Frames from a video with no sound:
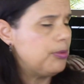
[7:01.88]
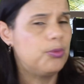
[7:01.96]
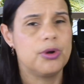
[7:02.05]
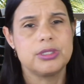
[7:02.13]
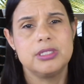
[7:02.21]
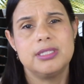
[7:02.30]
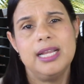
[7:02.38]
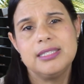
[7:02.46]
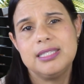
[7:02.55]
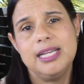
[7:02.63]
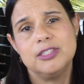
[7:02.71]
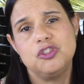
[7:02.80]
it works, as I
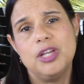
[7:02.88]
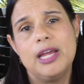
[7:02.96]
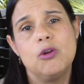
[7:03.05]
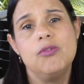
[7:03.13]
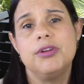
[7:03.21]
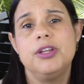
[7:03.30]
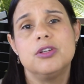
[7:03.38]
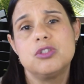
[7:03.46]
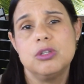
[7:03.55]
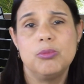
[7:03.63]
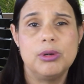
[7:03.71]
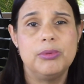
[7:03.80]
see a shadow over here
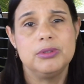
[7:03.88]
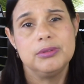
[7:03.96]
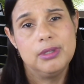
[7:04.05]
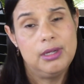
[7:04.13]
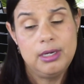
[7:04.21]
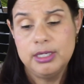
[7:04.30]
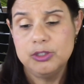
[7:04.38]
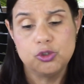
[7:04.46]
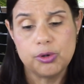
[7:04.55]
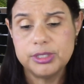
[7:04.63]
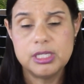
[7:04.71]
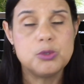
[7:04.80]
somewhere, but
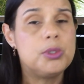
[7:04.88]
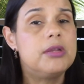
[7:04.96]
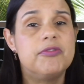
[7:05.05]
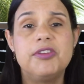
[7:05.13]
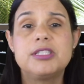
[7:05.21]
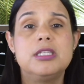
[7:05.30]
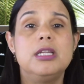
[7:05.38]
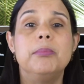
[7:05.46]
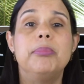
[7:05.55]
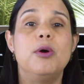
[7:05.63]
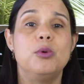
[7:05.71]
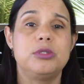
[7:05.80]
Jory says we can fix it in
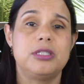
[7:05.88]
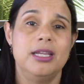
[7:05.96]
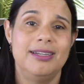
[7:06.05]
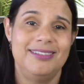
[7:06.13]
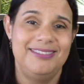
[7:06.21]
post.